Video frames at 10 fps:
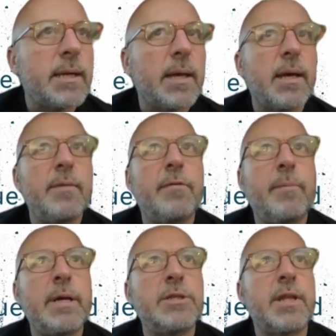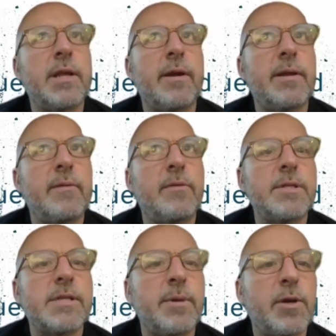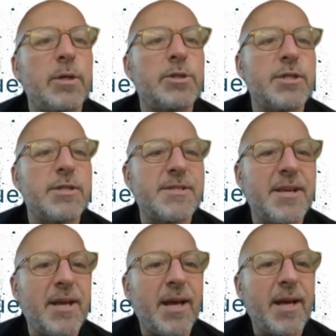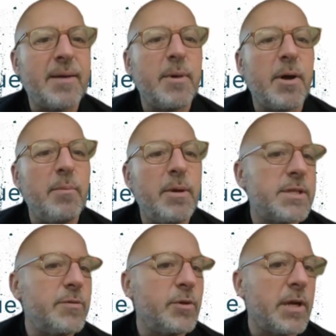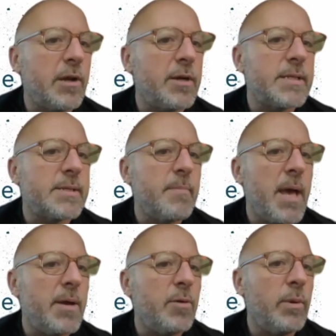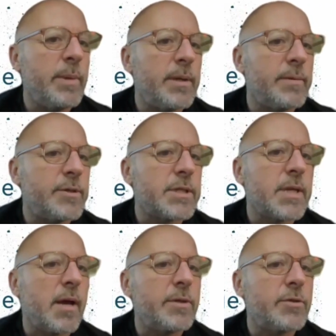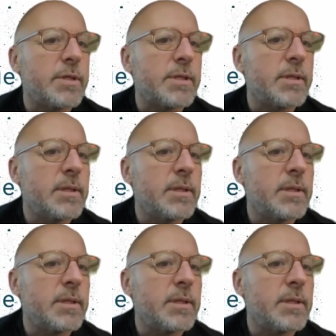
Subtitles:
information there, Andy? I've got so many questions. Are most of your clients men or women, just out of interest?